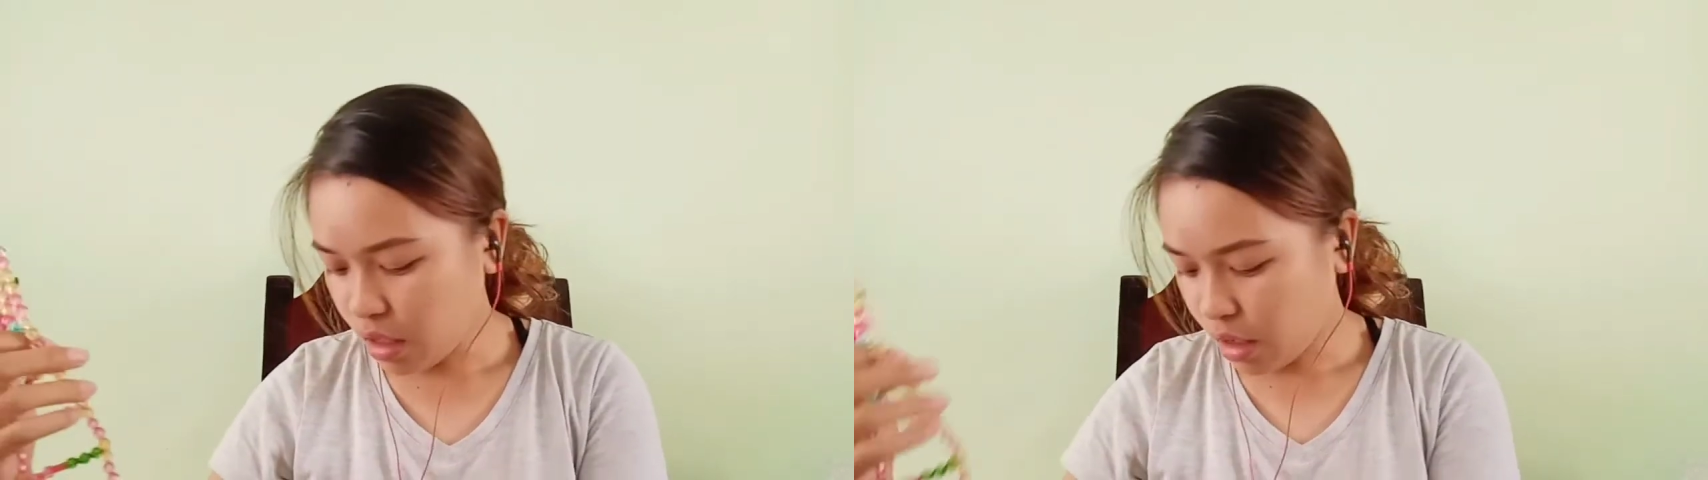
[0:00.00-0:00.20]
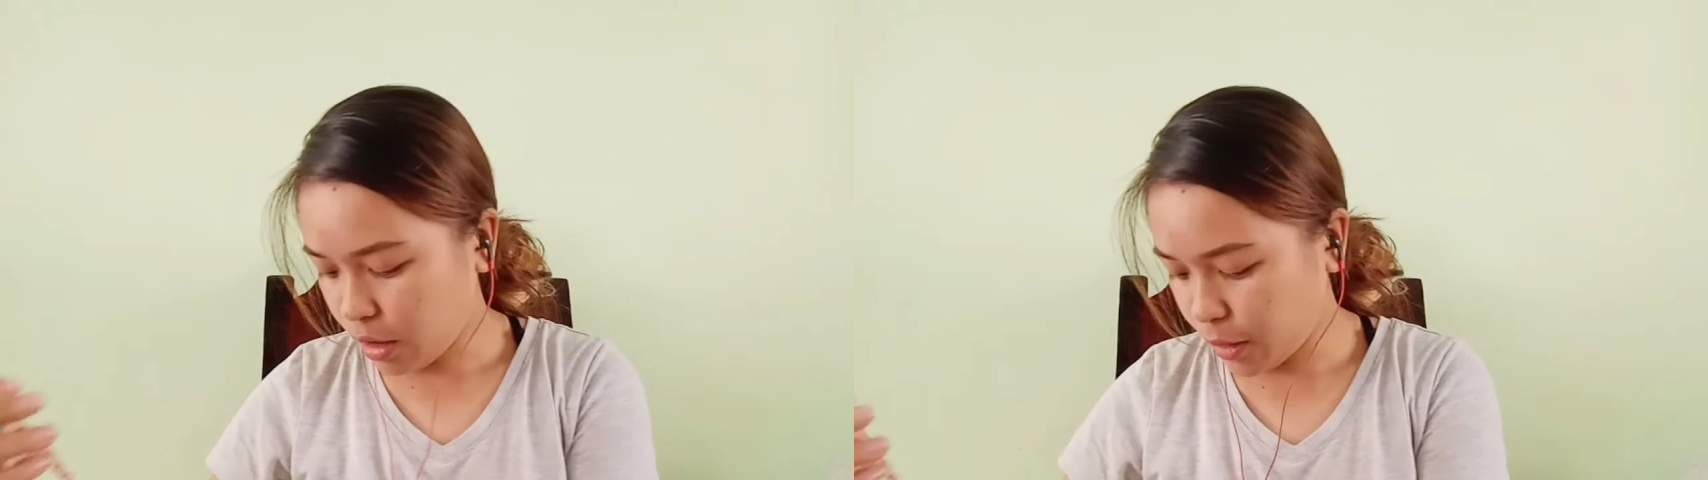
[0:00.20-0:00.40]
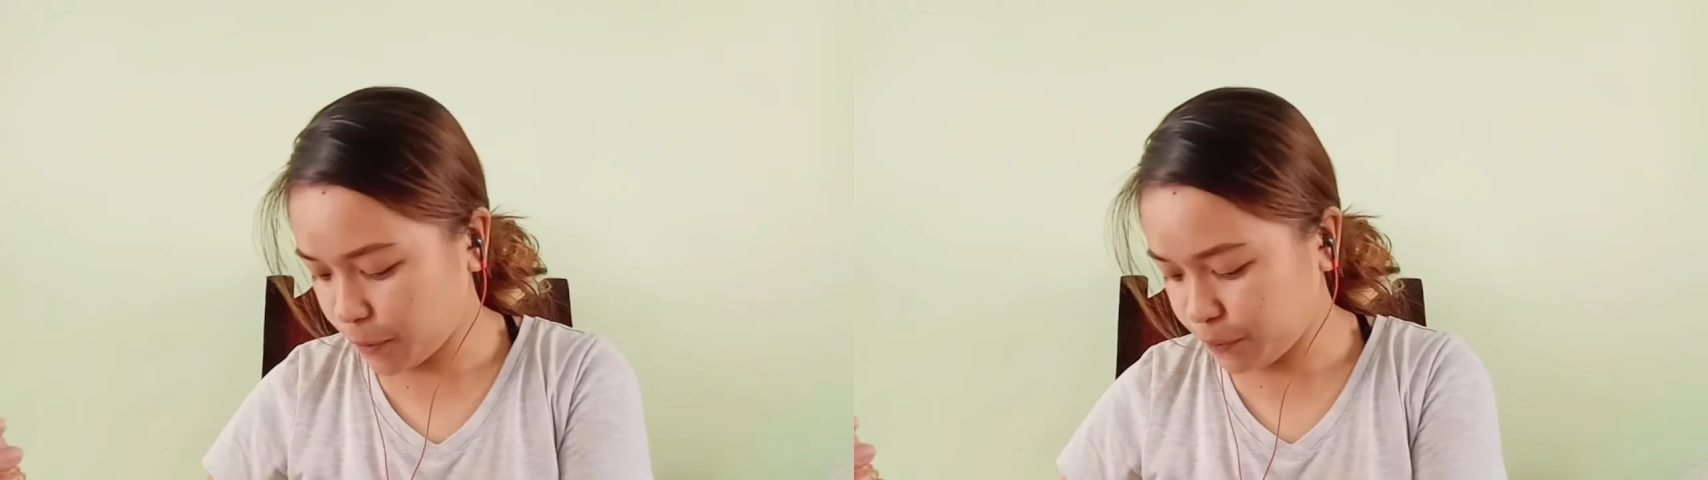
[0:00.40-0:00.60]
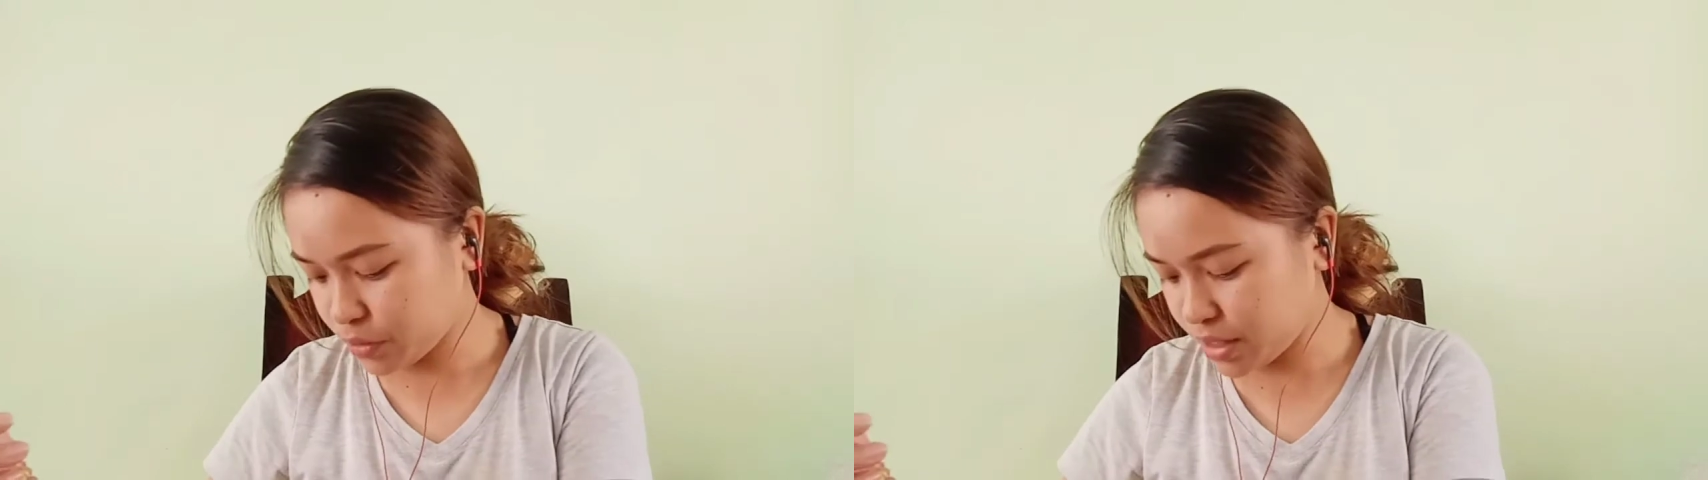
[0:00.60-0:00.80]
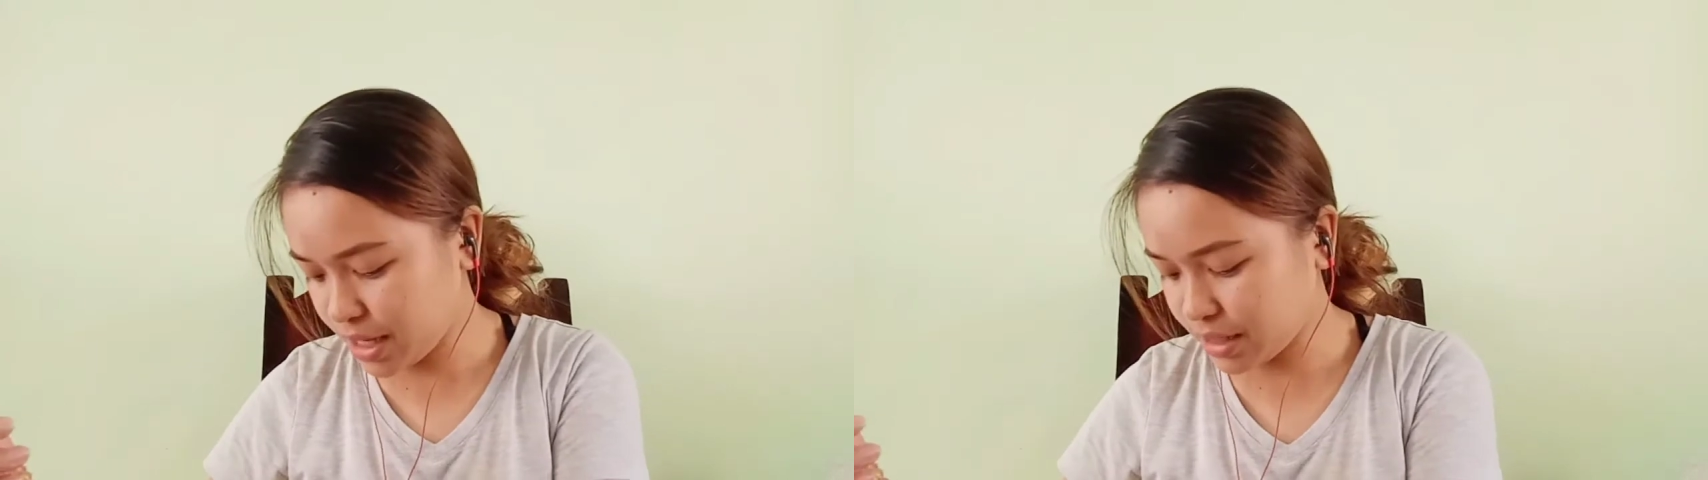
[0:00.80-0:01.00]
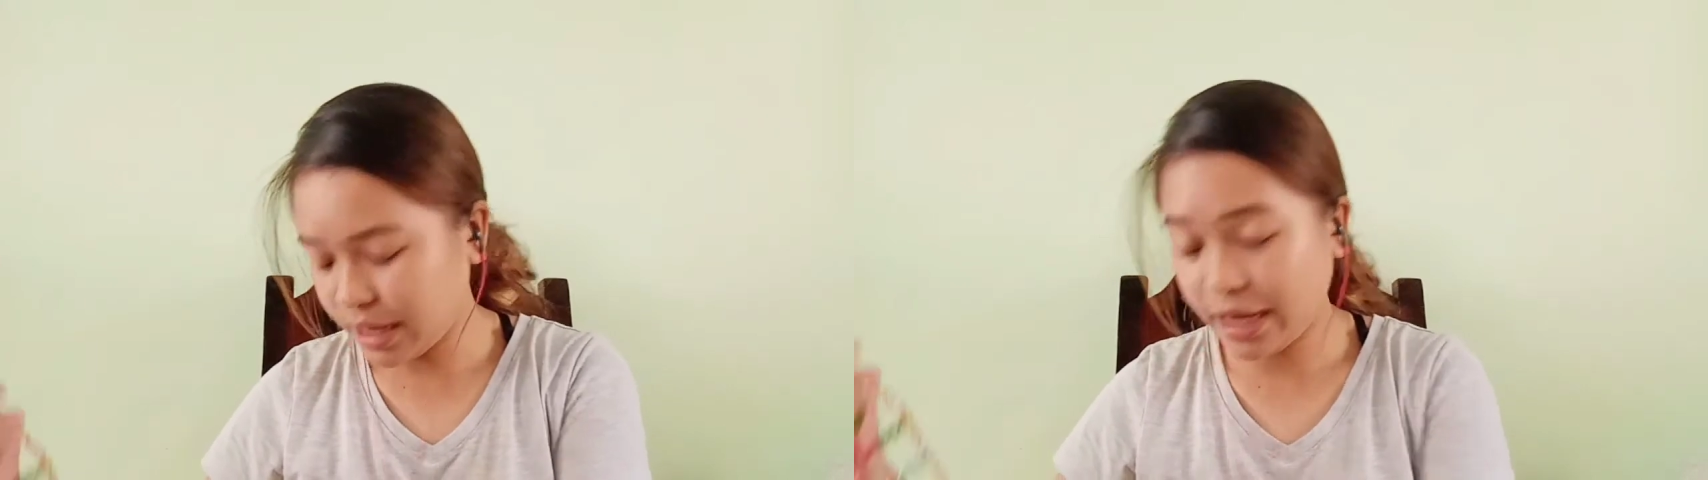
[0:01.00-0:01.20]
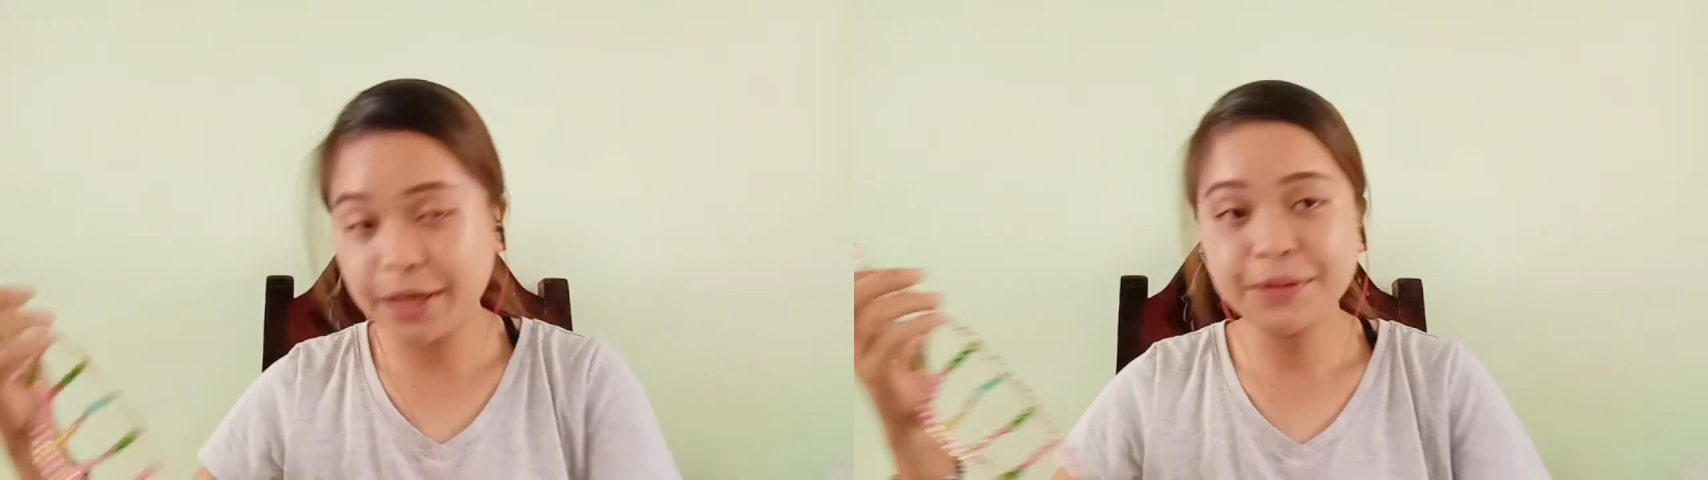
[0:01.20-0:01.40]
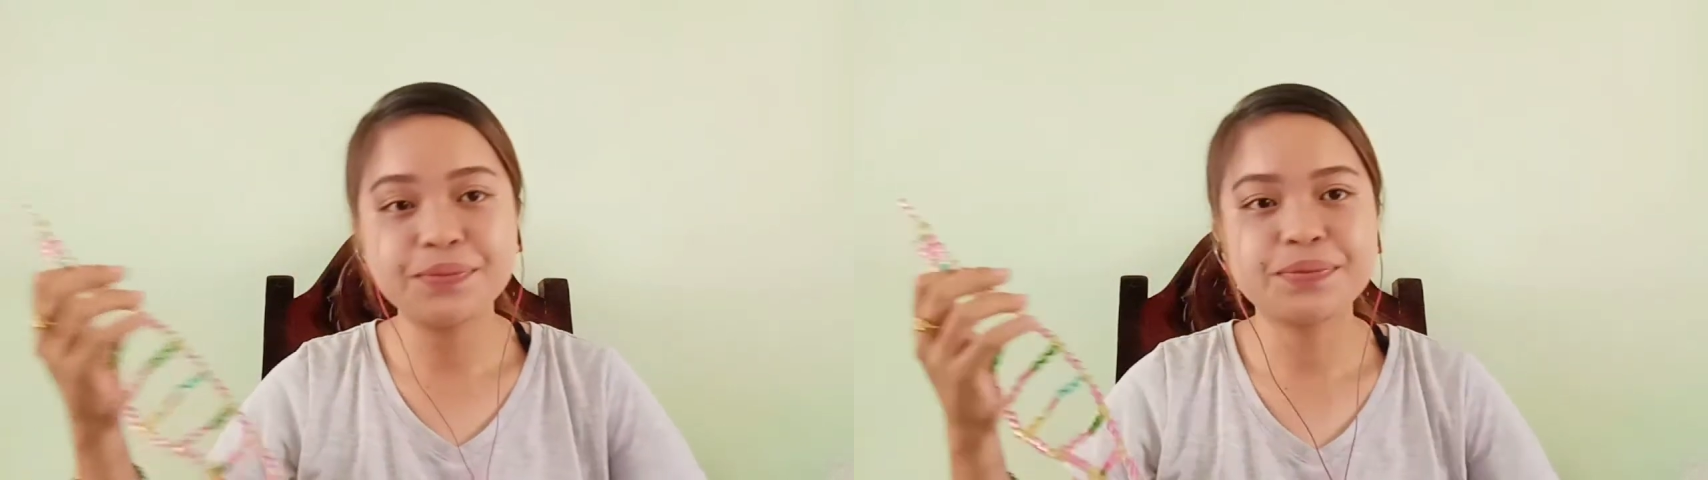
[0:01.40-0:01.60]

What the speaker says: DNA,